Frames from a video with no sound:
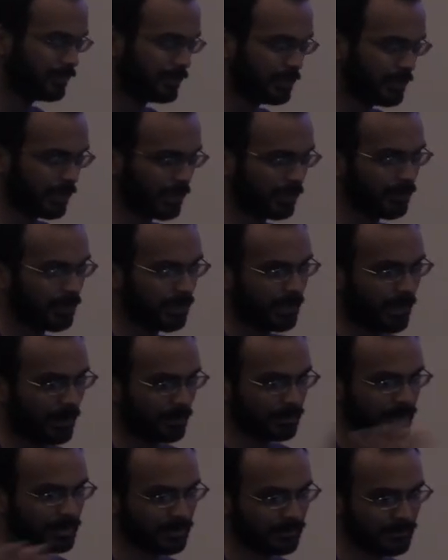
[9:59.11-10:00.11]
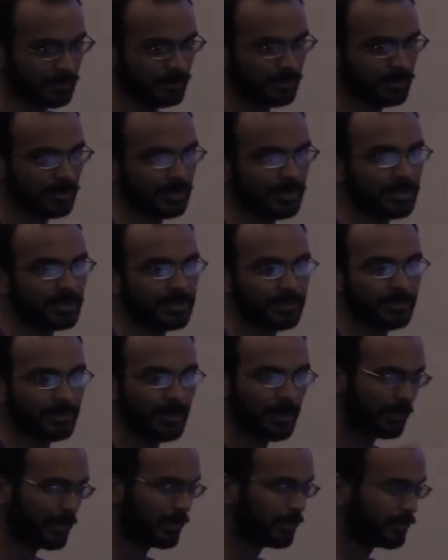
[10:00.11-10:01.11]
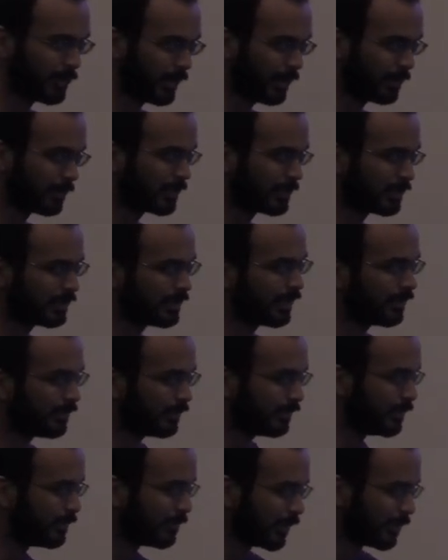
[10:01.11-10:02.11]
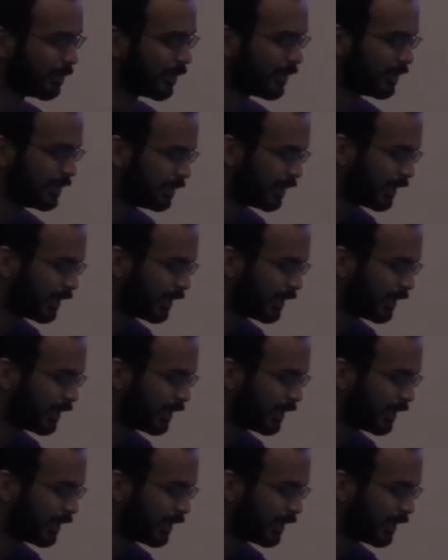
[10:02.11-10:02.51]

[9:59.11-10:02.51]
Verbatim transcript: dealing with thousands of users, you might be able to break a bunch of stuff, you wouldn't want to do